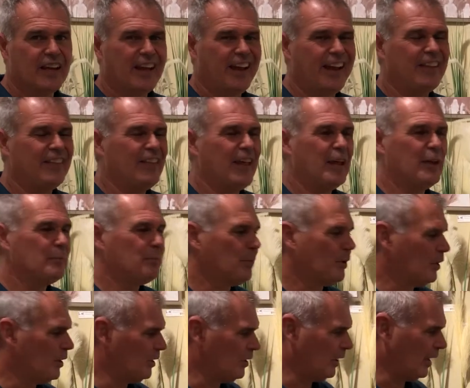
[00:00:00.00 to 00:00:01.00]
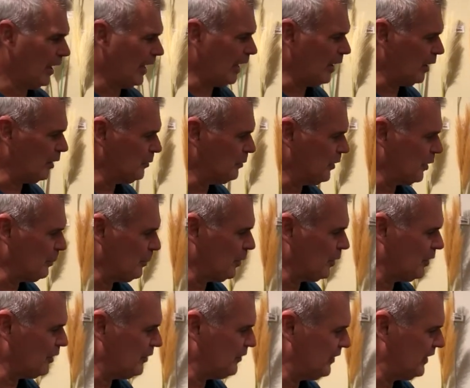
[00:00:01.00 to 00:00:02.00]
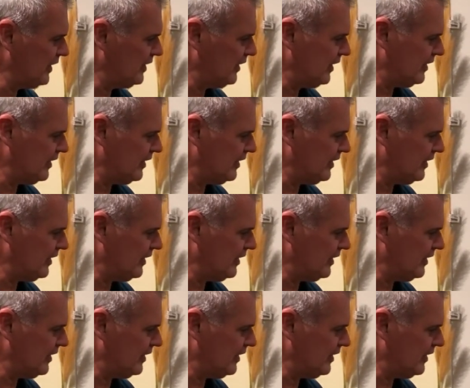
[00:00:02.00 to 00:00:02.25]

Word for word: and they are the perfect